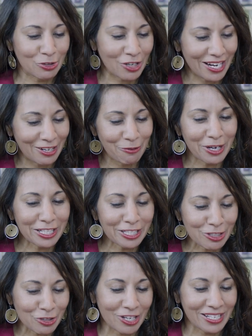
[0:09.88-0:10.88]
trying what are
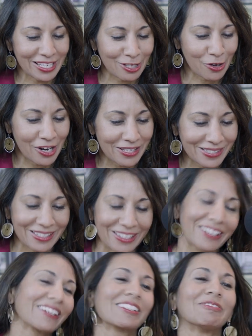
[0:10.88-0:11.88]
you trying to get across here?